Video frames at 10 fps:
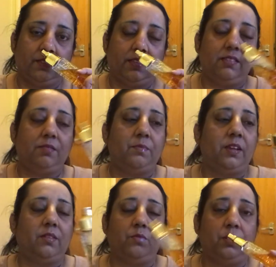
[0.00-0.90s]
This is
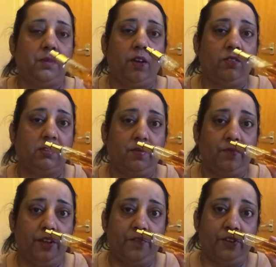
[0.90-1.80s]
one of my all-time
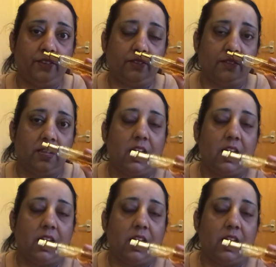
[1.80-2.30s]
favourites.